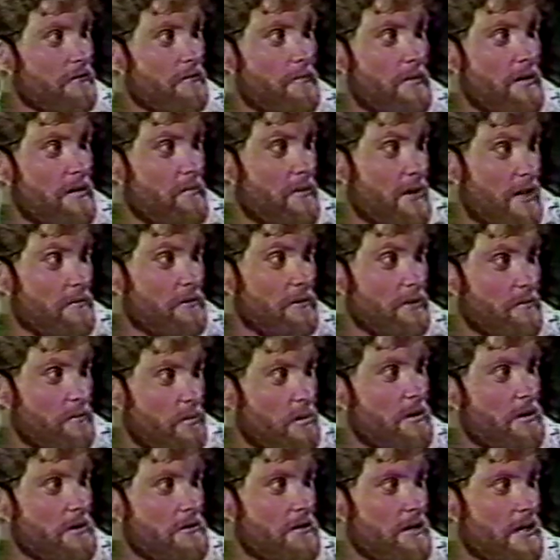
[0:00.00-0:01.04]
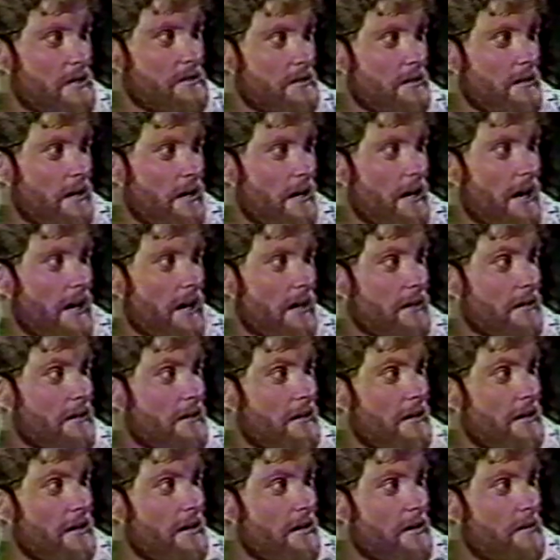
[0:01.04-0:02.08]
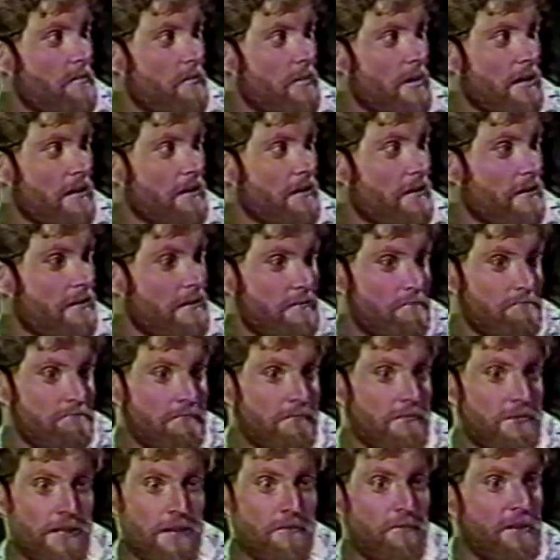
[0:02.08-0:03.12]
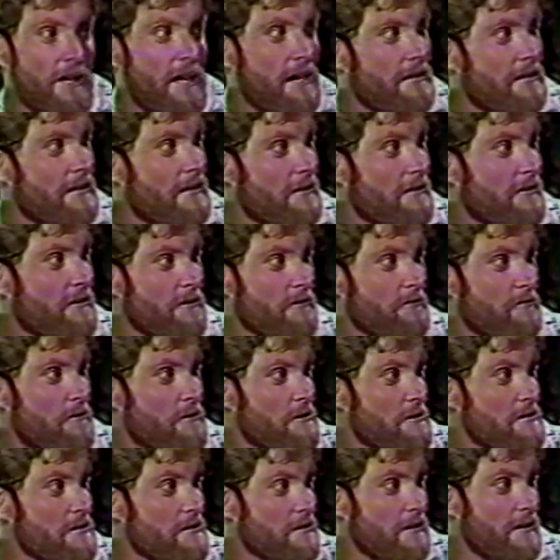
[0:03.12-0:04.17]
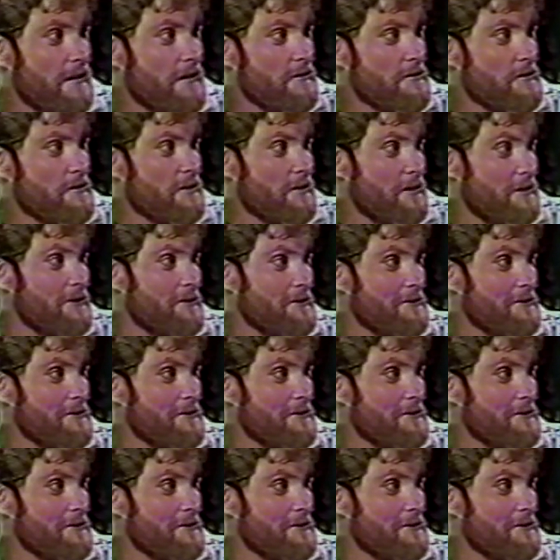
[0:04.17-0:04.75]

for me to be able to push as a kayak. But someone had to get there first, and they used canoes.